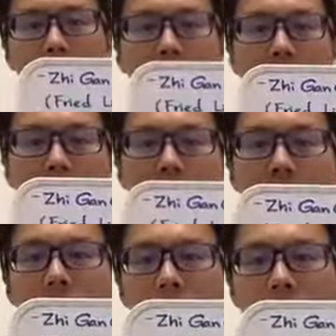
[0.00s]
you need to
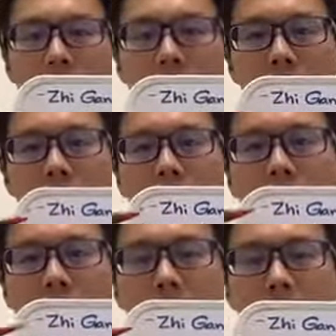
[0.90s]
do is
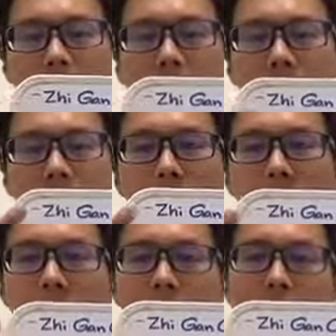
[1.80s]
put